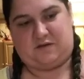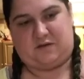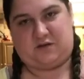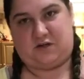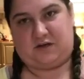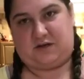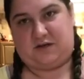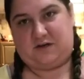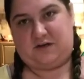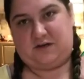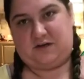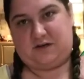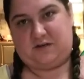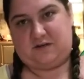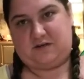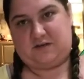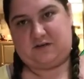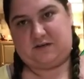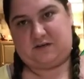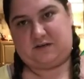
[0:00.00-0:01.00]
jar
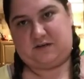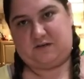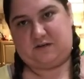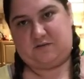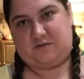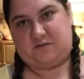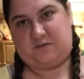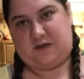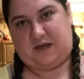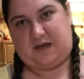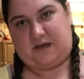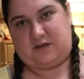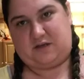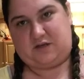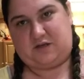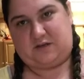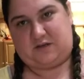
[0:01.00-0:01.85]
and start another batch.